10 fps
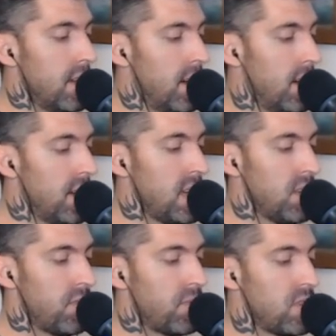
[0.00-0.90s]
Uh,
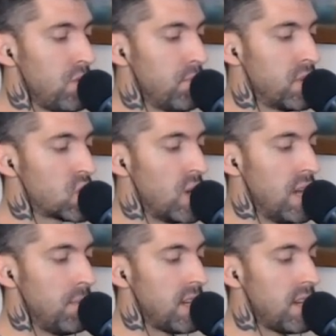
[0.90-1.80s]
if you
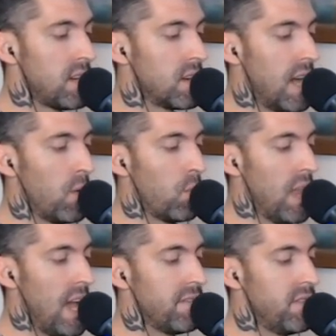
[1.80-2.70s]
betray me here, I will
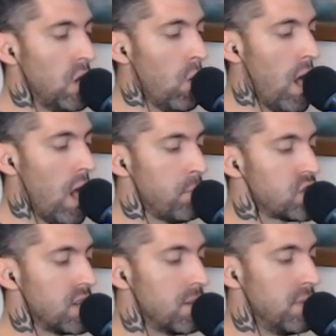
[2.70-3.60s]
have no
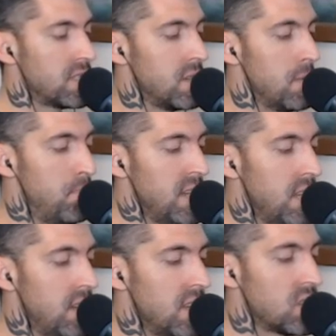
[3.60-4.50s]
option but to
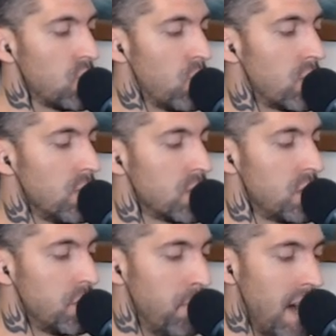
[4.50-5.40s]
bid this world
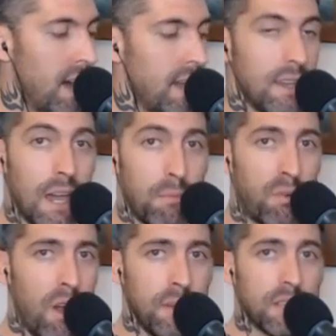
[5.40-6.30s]
goodbye. I
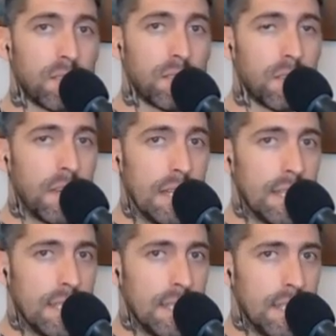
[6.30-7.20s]
promise.
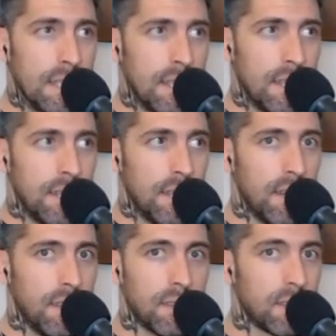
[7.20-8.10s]

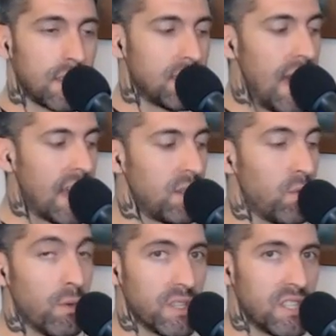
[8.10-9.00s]
Uh, this is exactly
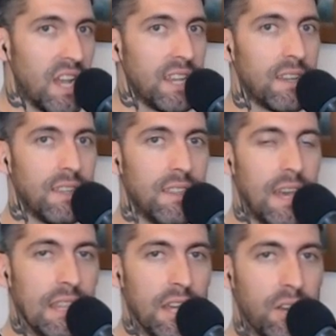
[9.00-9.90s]
what was cited in
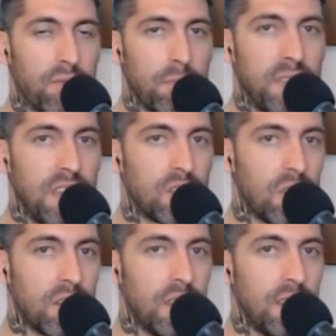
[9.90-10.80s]
that letter from the
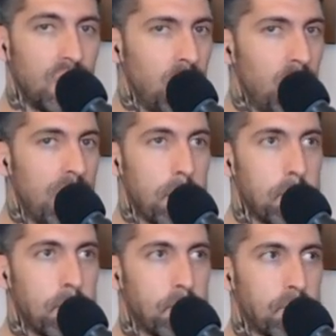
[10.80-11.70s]
attorney to
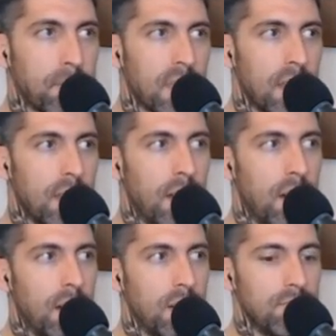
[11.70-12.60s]
him.
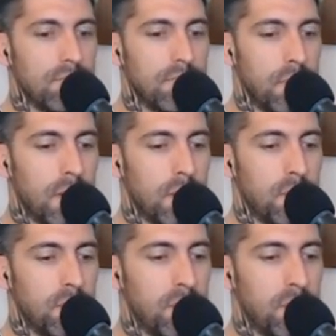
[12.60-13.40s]
Um, uh,